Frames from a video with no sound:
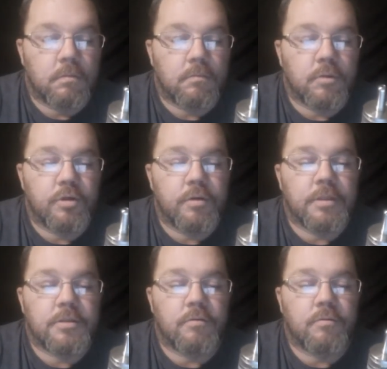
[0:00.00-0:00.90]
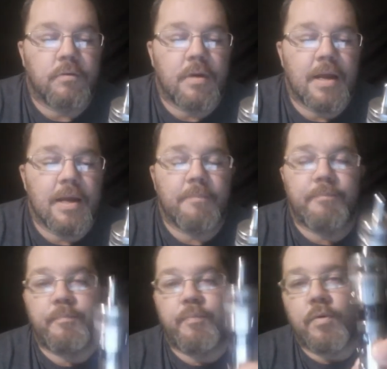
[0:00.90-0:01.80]
I'm gonna do this on
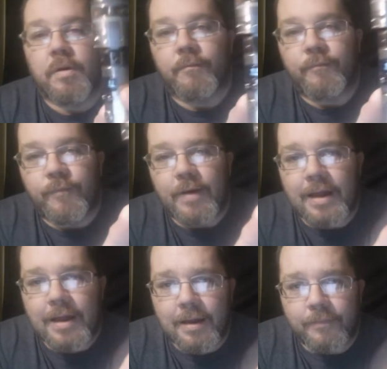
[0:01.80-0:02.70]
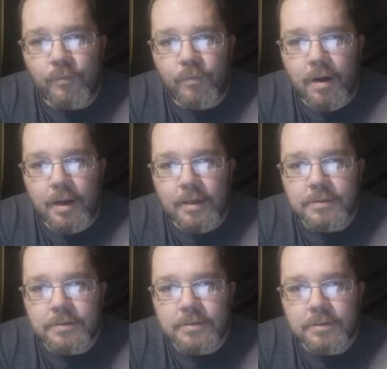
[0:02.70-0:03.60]
9.5
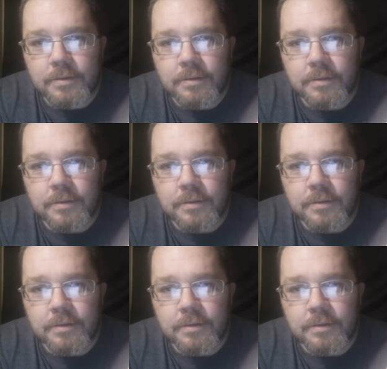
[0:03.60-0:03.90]
watts